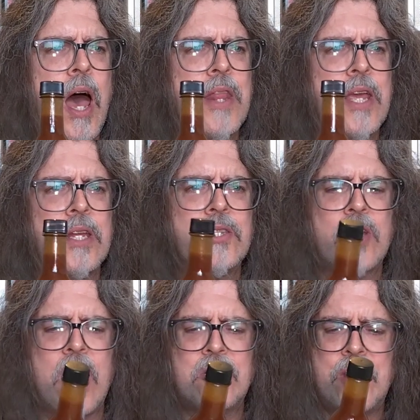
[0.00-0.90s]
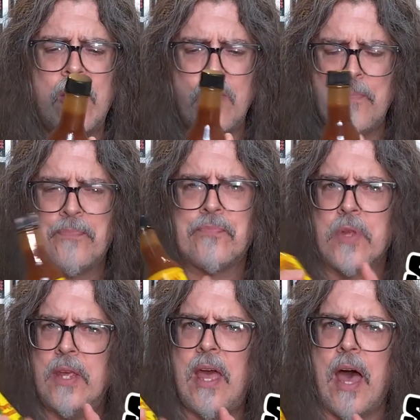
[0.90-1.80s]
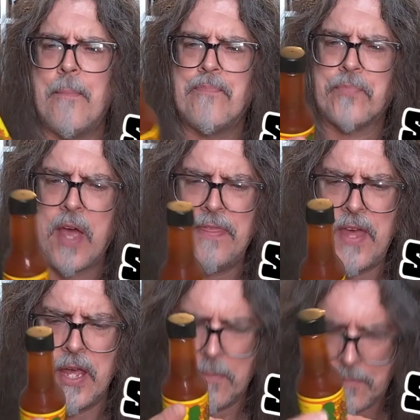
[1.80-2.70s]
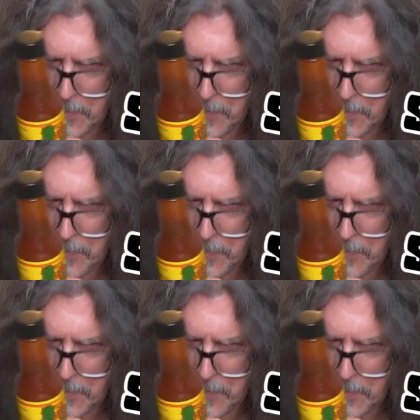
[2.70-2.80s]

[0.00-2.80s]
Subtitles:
think in Scottsdale. Yeah, I think.